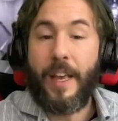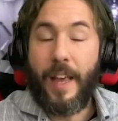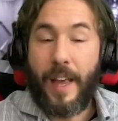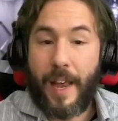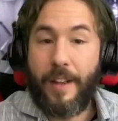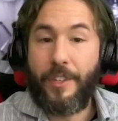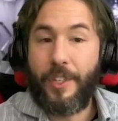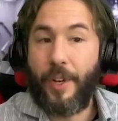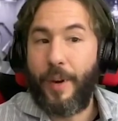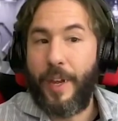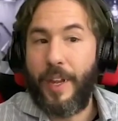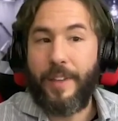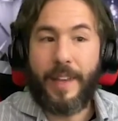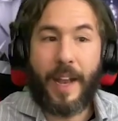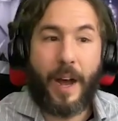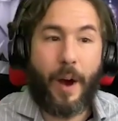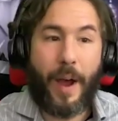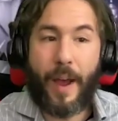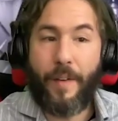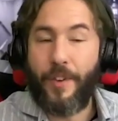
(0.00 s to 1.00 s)
And so he's
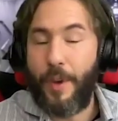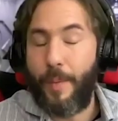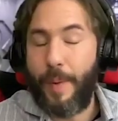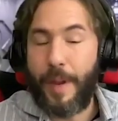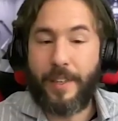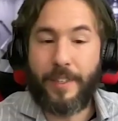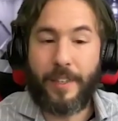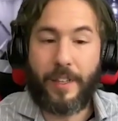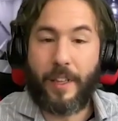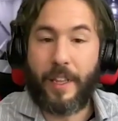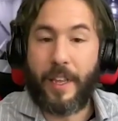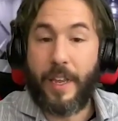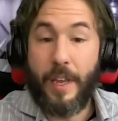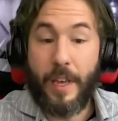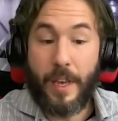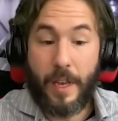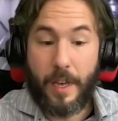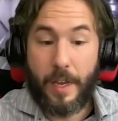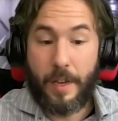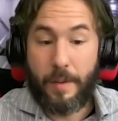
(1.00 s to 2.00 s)
now having to basically
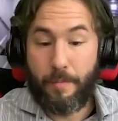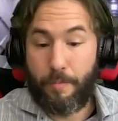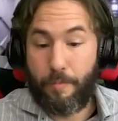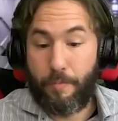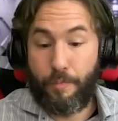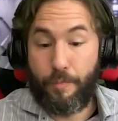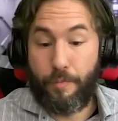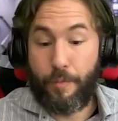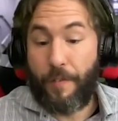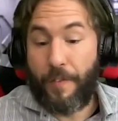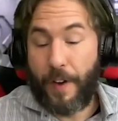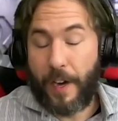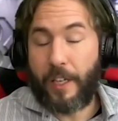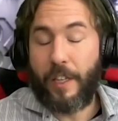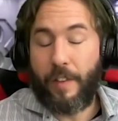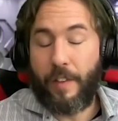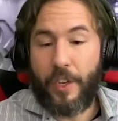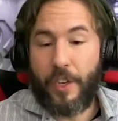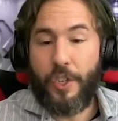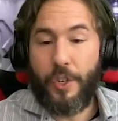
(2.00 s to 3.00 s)

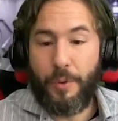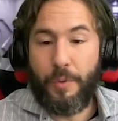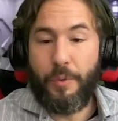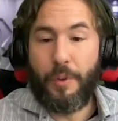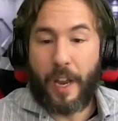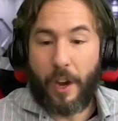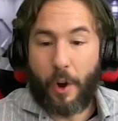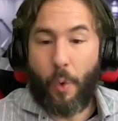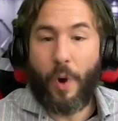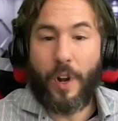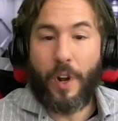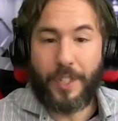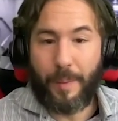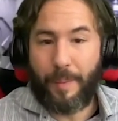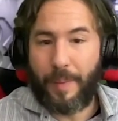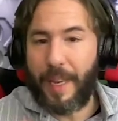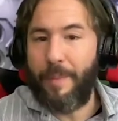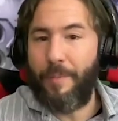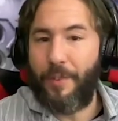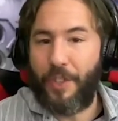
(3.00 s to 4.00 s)
effectively do like quantum
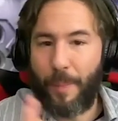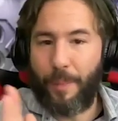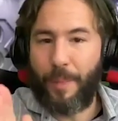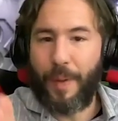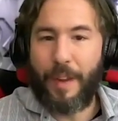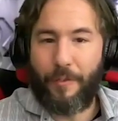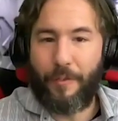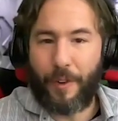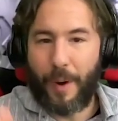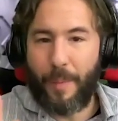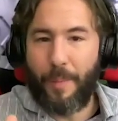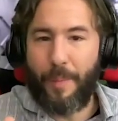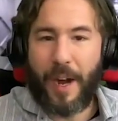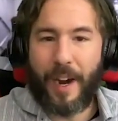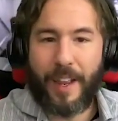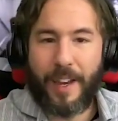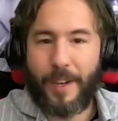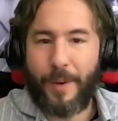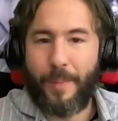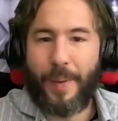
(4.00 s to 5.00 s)
leap, jumping from
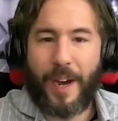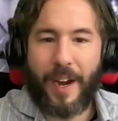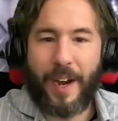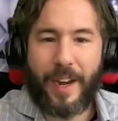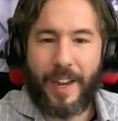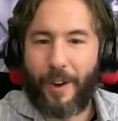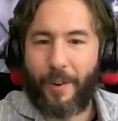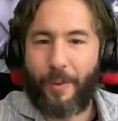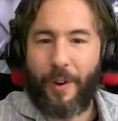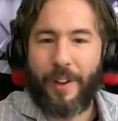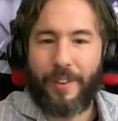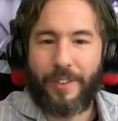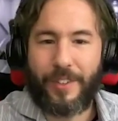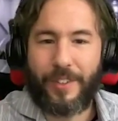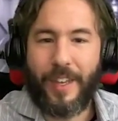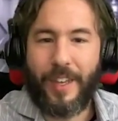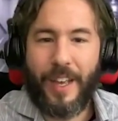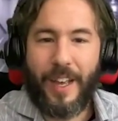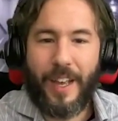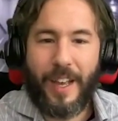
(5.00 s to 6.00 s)
body to body across
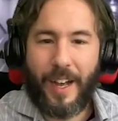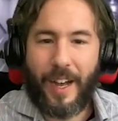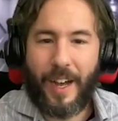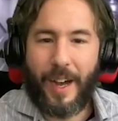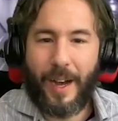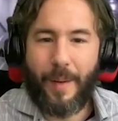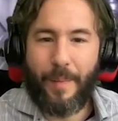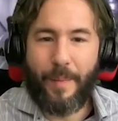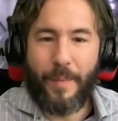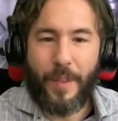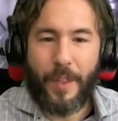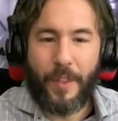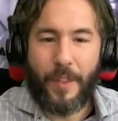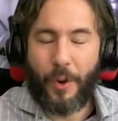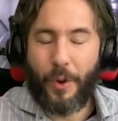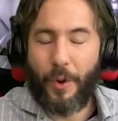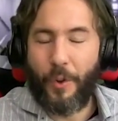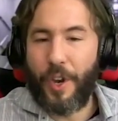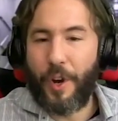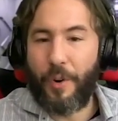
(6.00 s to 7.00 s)
the
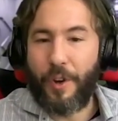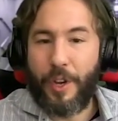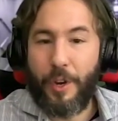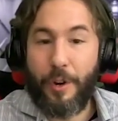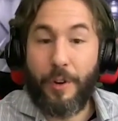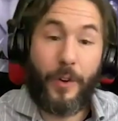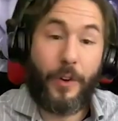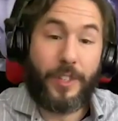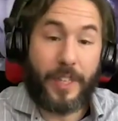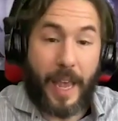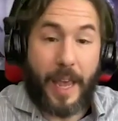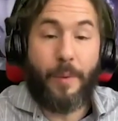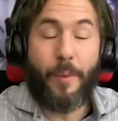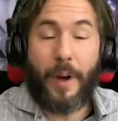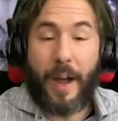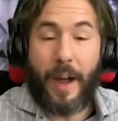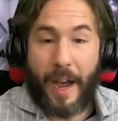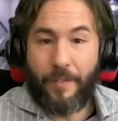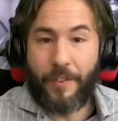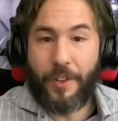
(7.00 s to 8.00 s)
whole known universe, and we'll
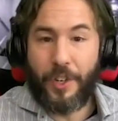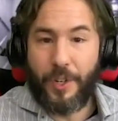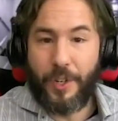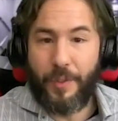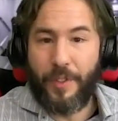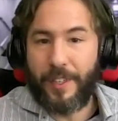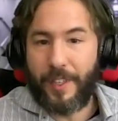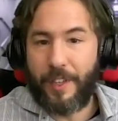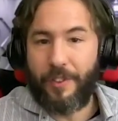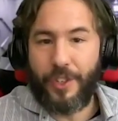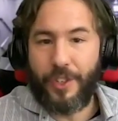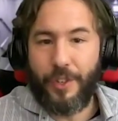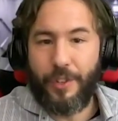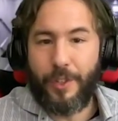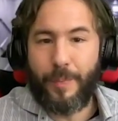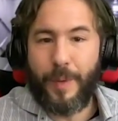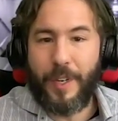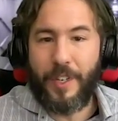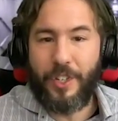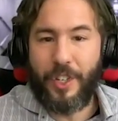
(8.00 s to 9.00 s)
have to do this as new
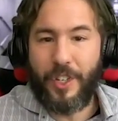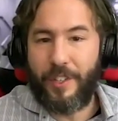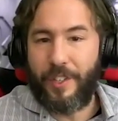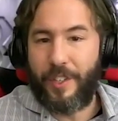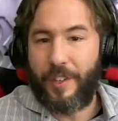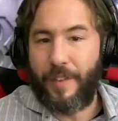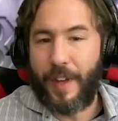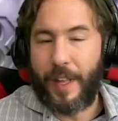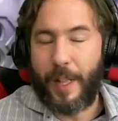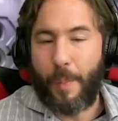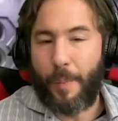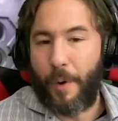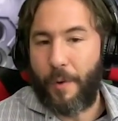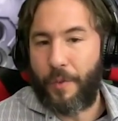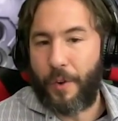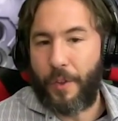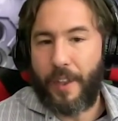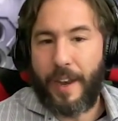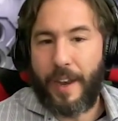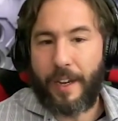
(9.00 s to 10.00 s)
species develop
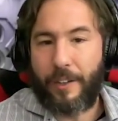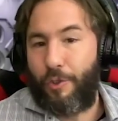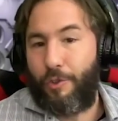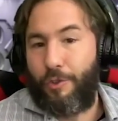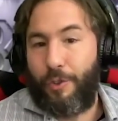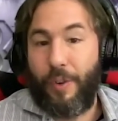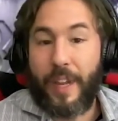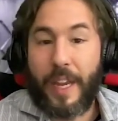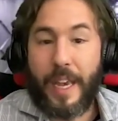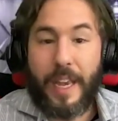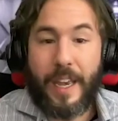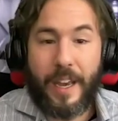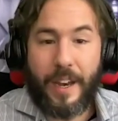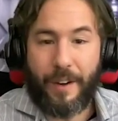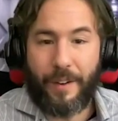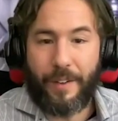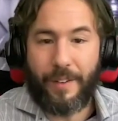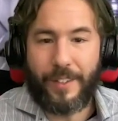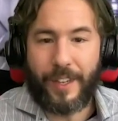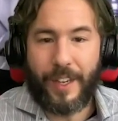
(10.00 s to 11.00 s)
over the next 1 trillion
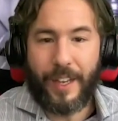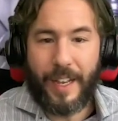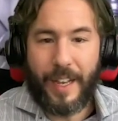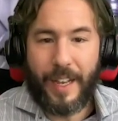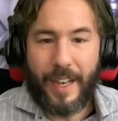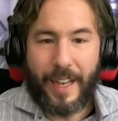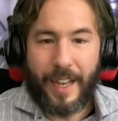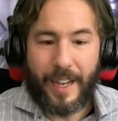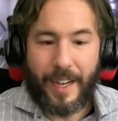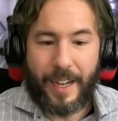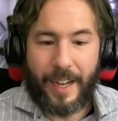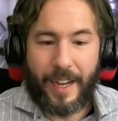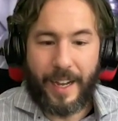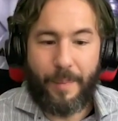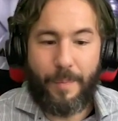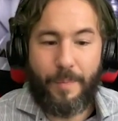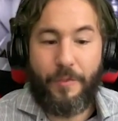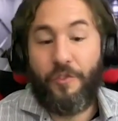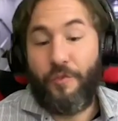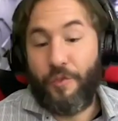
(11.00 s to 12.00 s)
years.
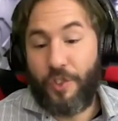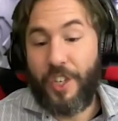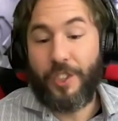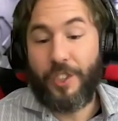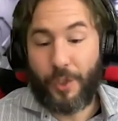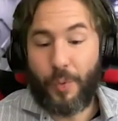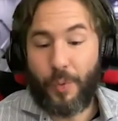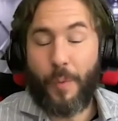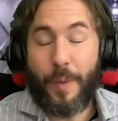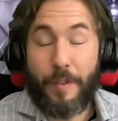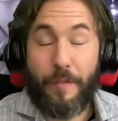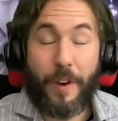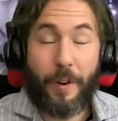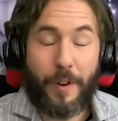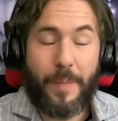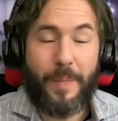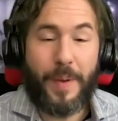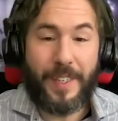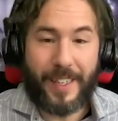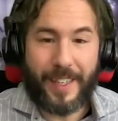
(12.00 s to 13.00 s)
Jesus will be
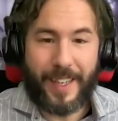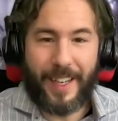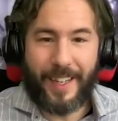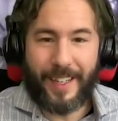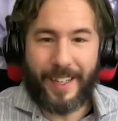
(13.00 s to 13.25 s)
very busy.